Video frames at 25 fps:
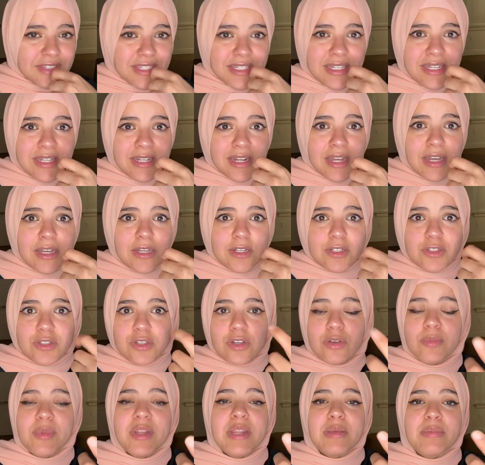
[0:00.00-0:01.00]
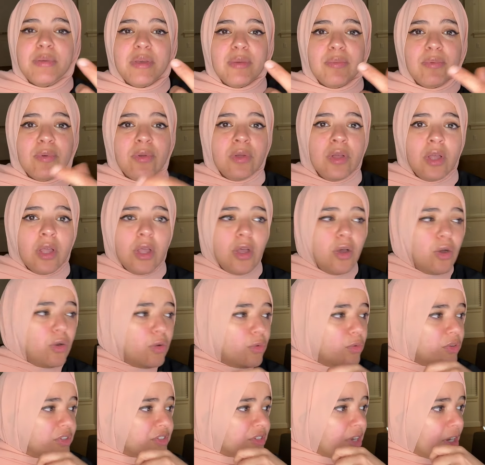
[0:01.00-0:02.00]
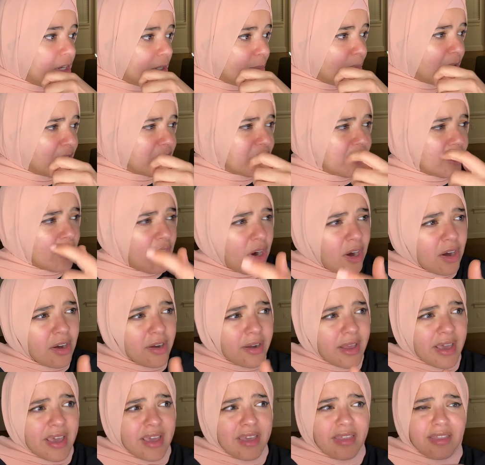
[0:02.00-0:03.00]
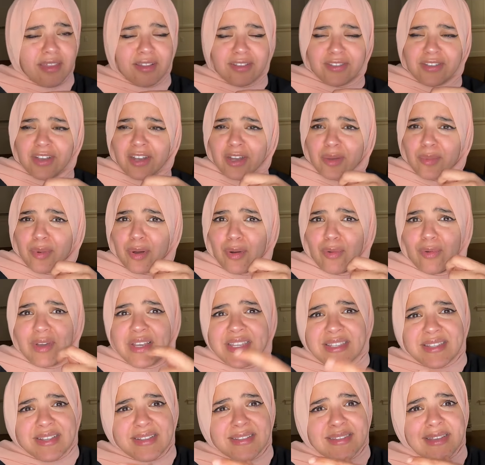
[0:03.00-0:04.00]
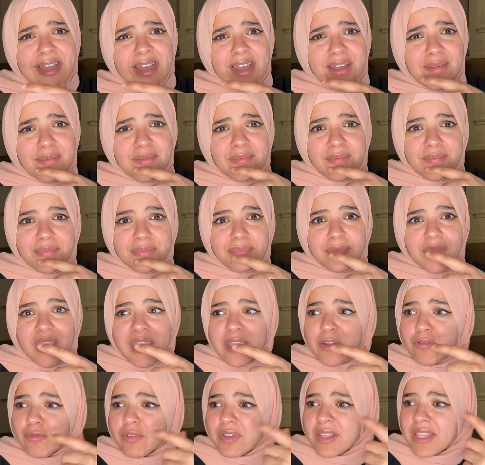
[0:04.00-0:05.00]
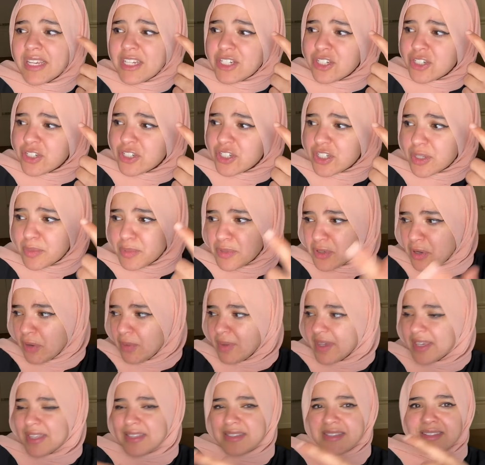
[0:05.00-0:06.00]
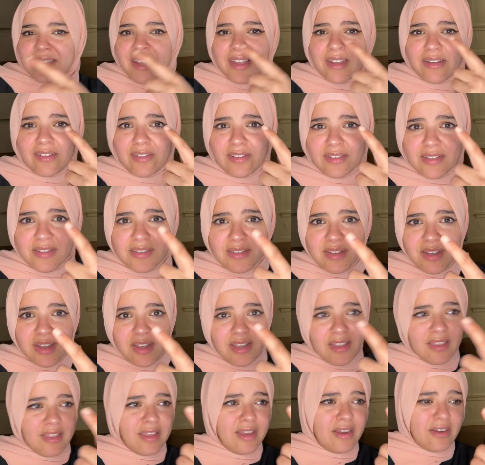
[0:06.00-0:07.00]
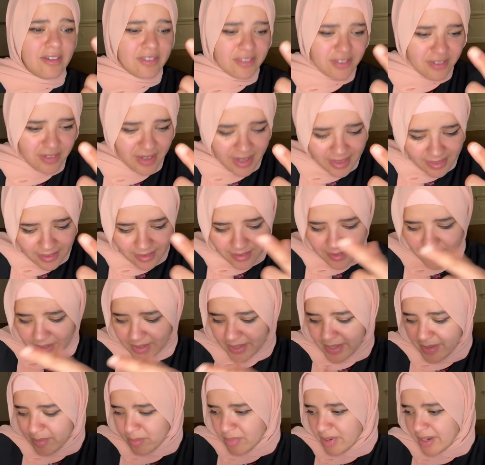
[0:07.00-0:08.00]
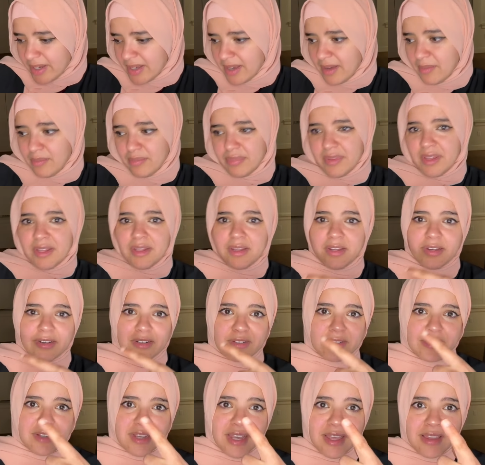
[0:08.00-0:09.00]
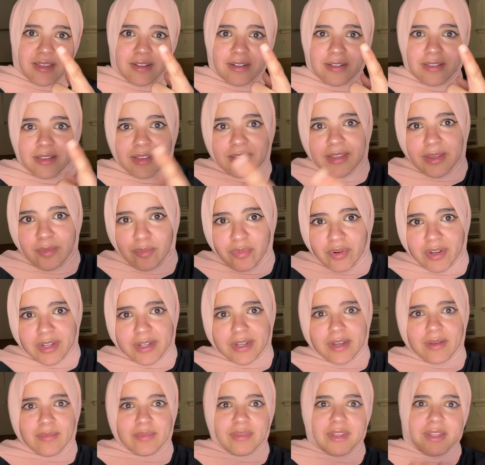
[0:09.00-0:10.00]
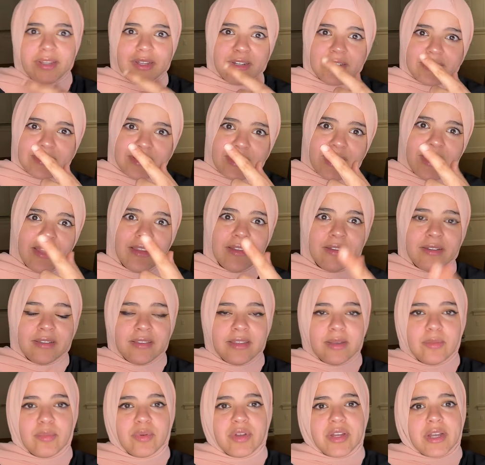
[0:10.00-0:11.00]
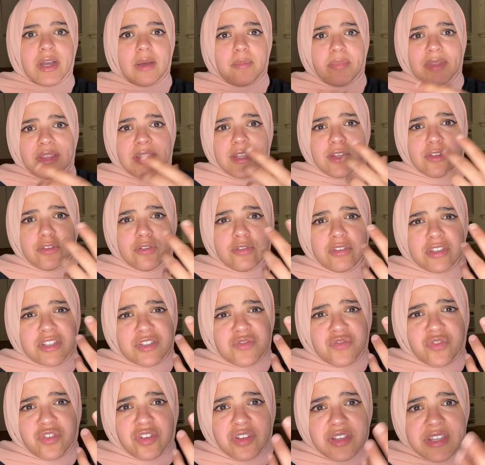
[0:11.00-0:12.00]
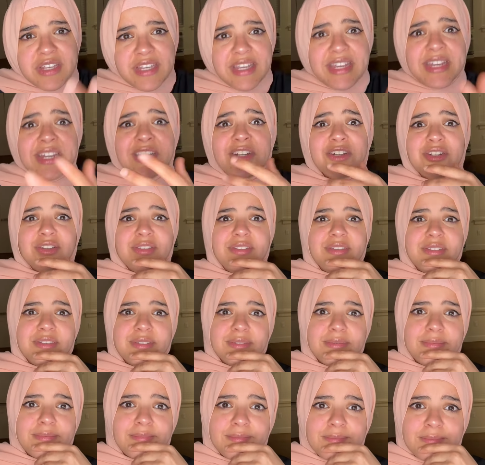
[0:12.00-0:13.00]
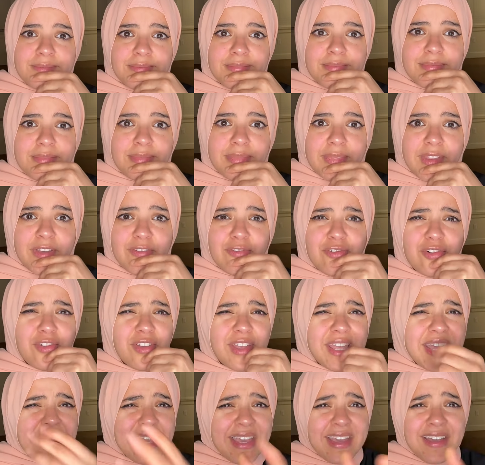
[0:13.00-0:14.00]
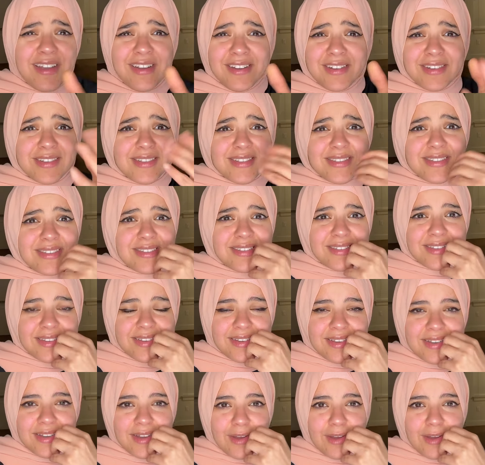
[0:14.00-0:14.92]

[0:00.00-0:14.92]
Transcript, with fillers: I've seen so many people who will talk about their heartache, they'll talk about wasted time in relationships going in cycles. They are together, then they break up. Then they're together, then they break up. Then they're together and they break up. And they do this for years. For years.